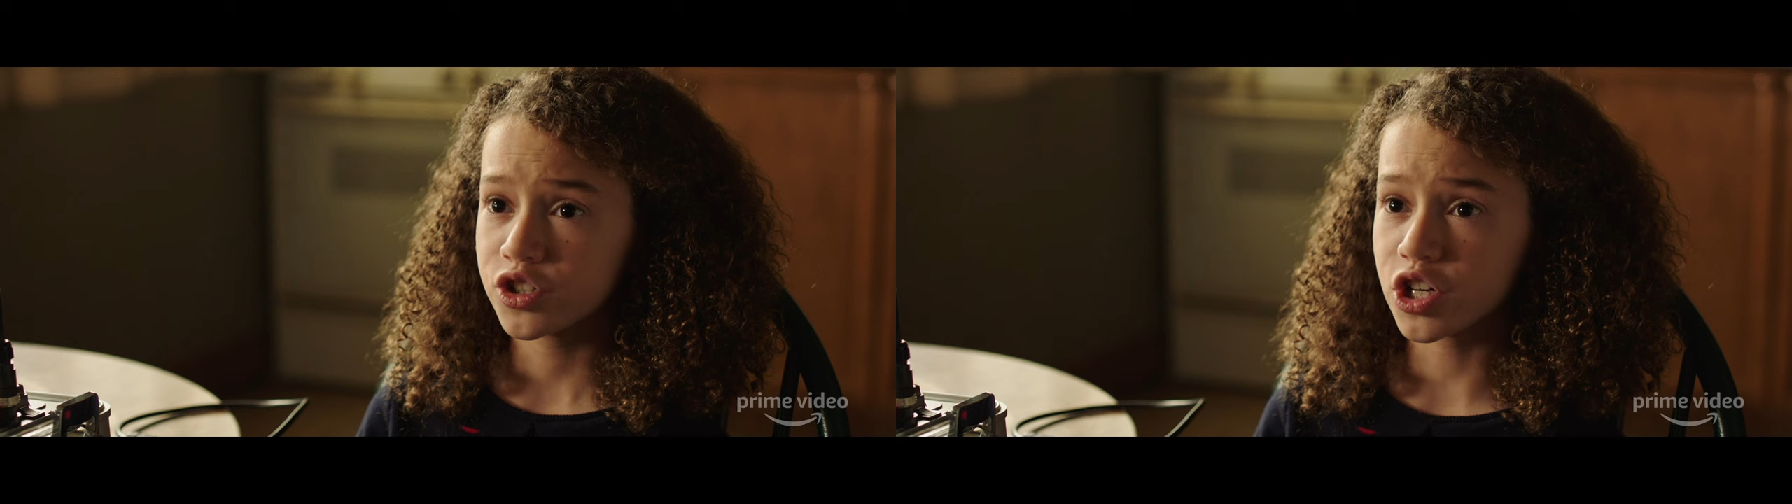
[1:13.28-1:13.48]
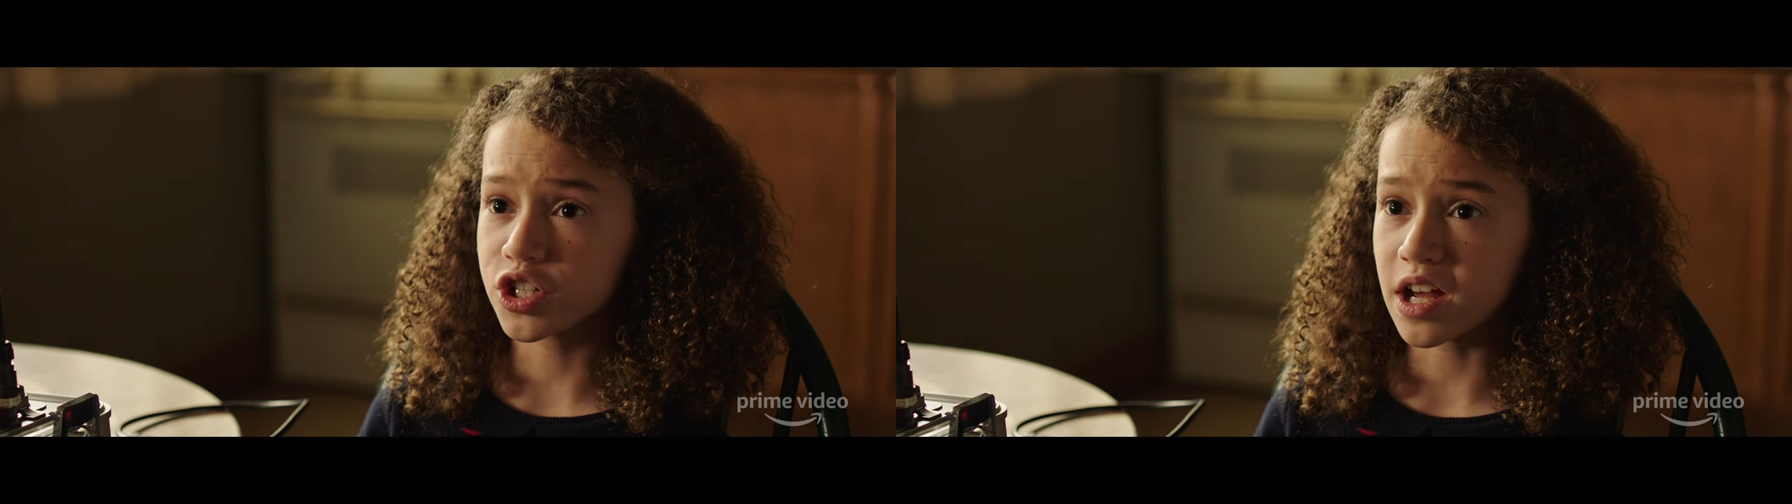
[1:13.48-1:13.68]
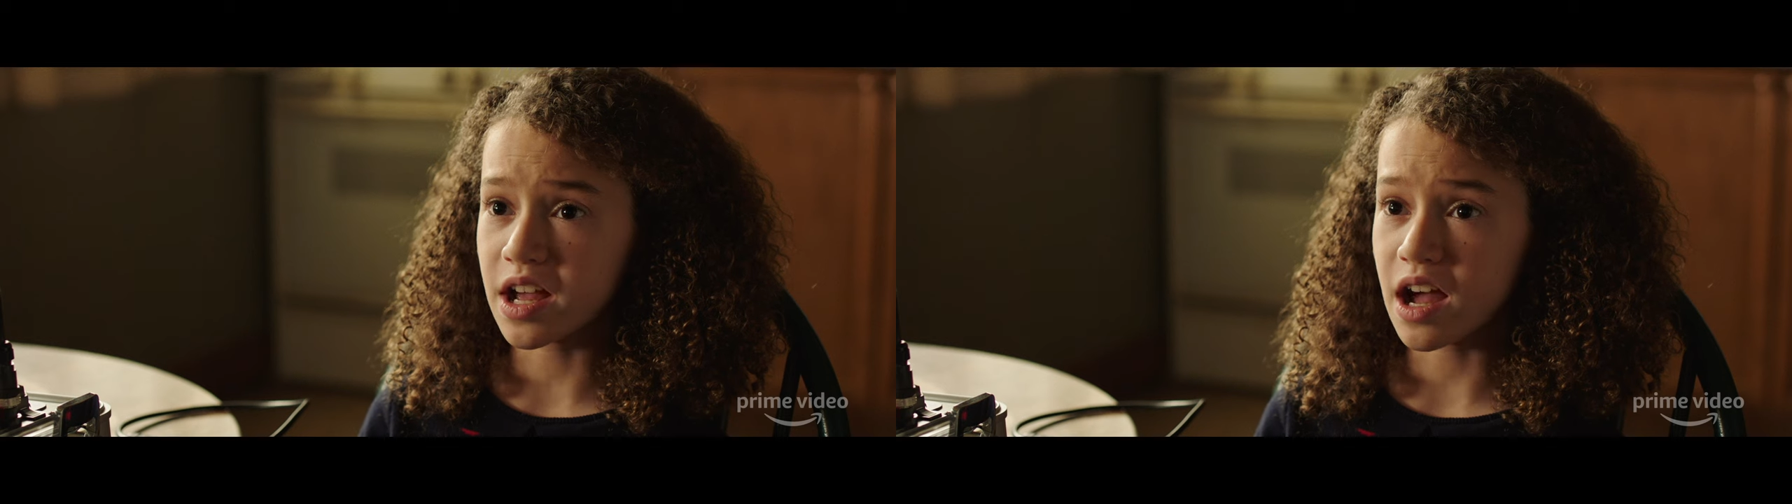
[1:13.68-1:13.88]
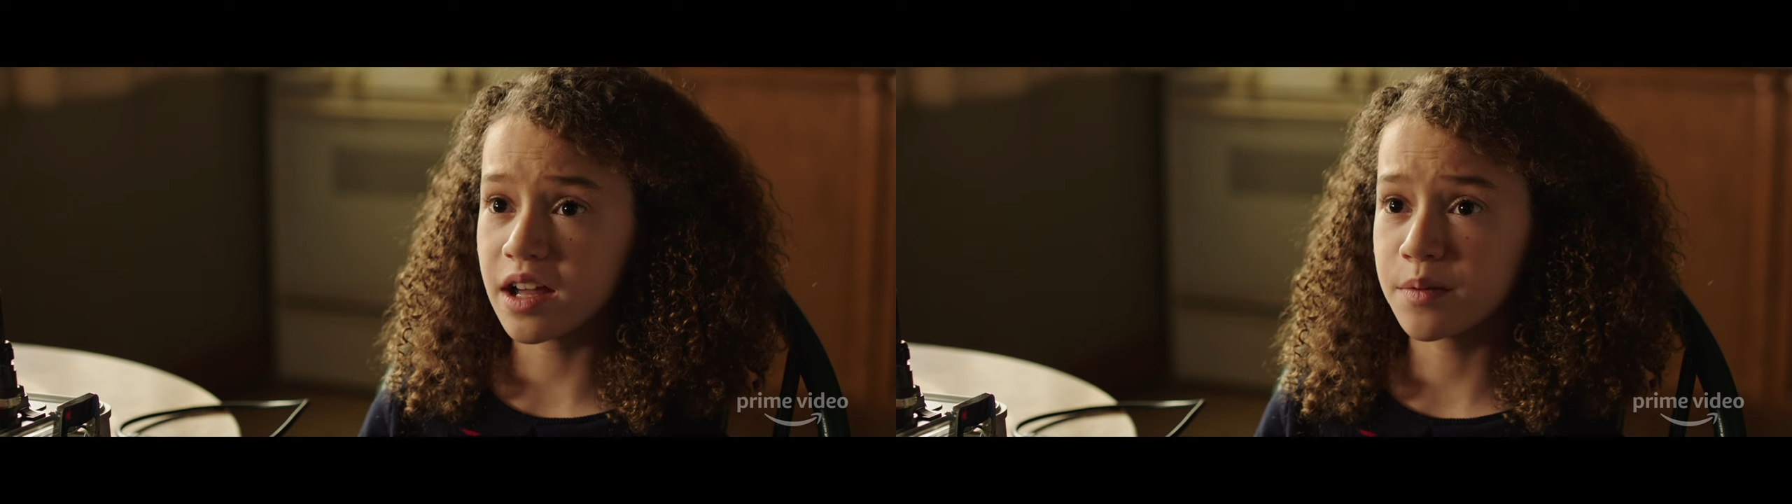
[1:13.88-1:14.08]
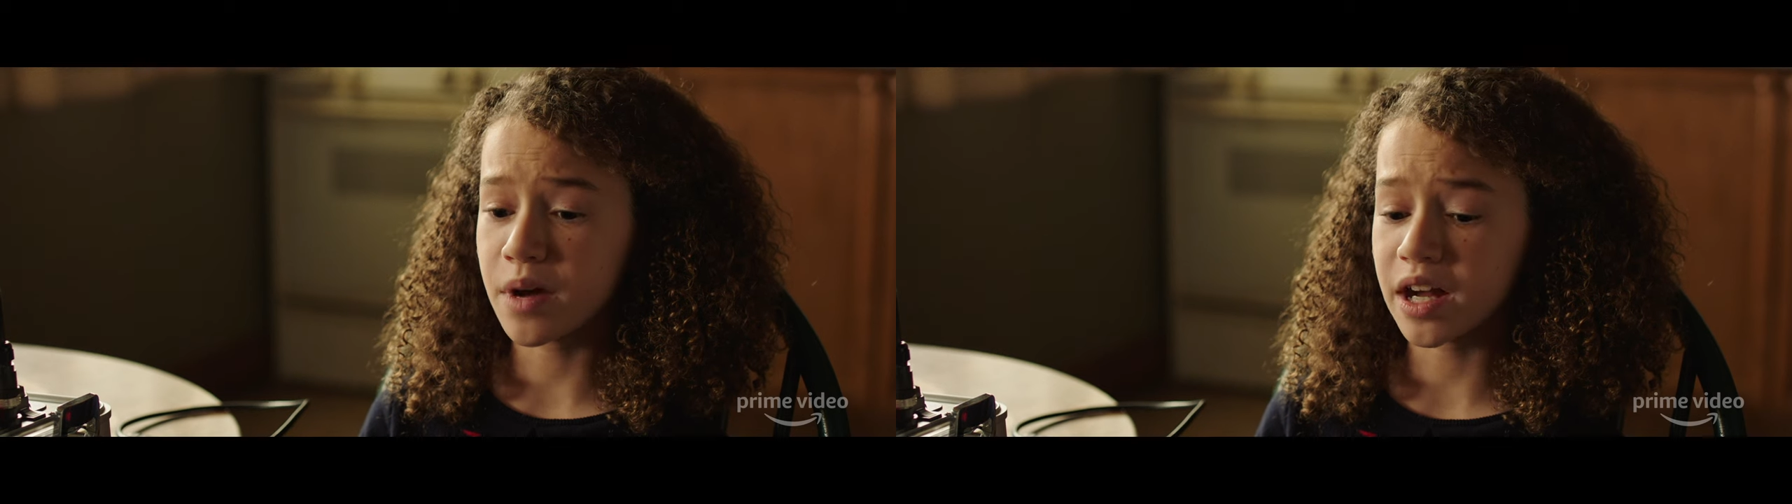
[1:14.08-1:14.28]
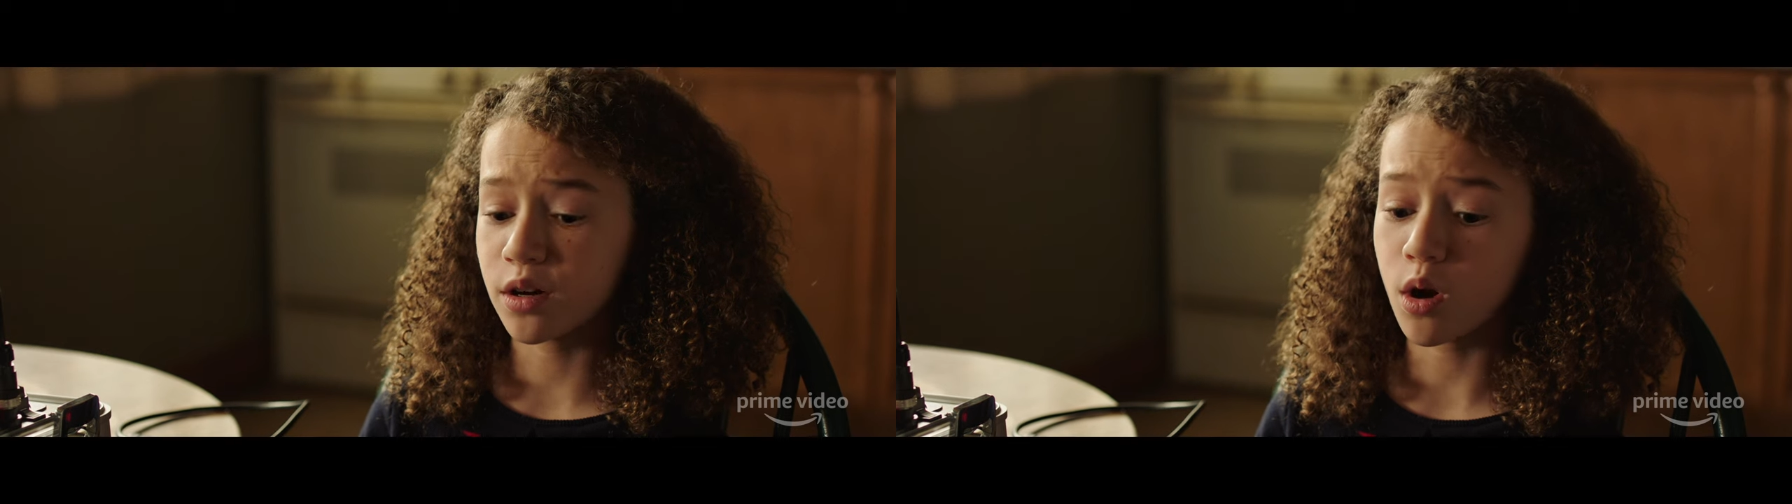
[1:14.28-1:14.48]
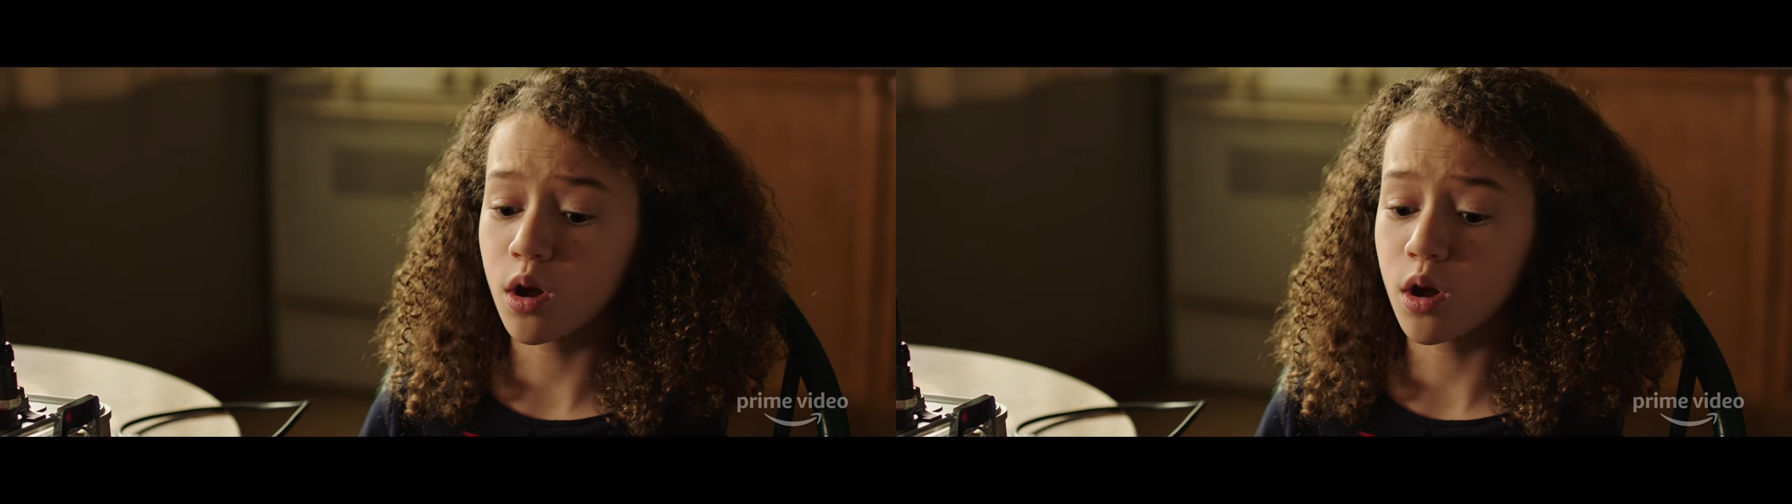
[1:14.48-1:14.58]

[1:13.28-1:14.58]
J J, I admire